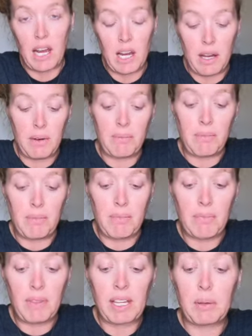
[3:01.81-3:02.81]

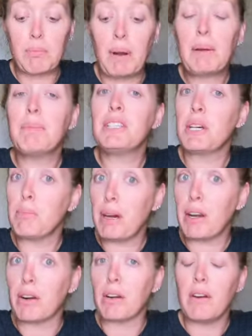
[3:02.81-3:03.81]
that might be done
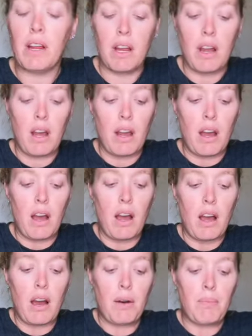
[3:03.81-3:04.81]
better.
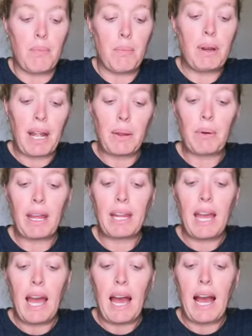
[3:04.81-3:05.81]
But
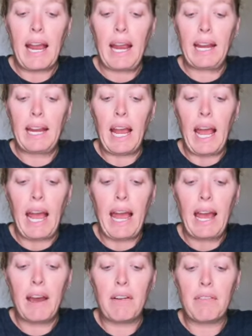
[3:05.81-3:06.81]
anyway, I
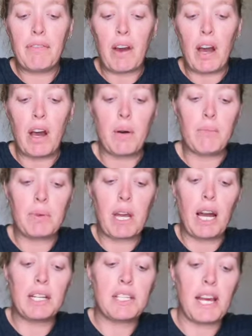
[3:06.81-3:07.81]
have
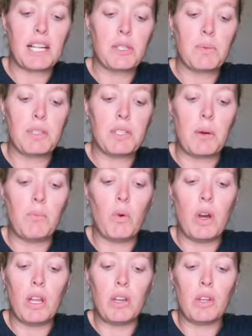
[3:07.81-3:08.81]
contacts with
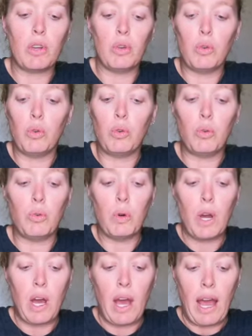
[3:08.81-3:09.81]
someone who
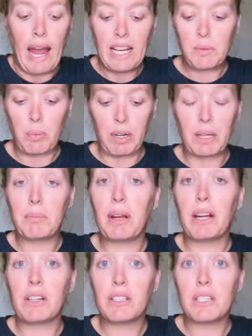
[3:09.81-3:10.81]
has breeding
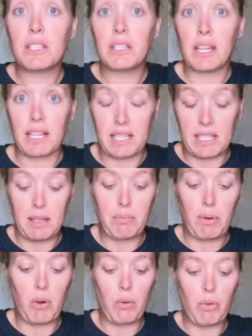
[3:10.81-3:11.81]
pairs, like I
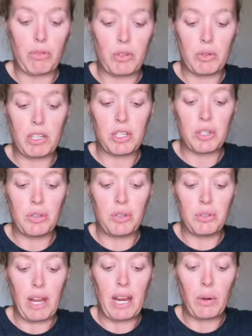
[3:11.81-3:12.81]
said, both
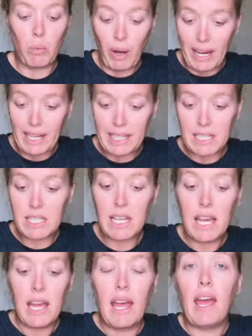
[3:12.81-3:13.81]
traditional and white,
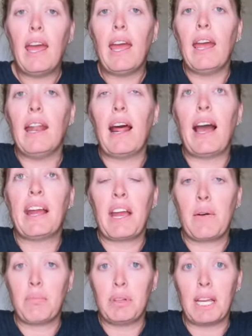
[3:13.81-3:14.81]
and I
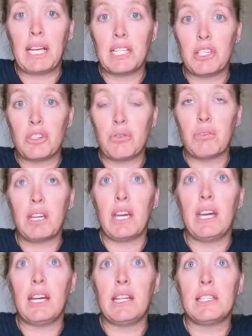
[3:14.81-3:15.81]
have plans to
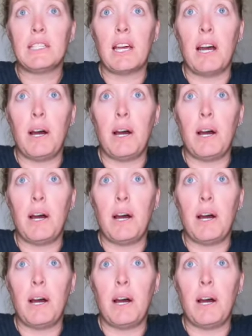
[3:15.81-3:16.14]
get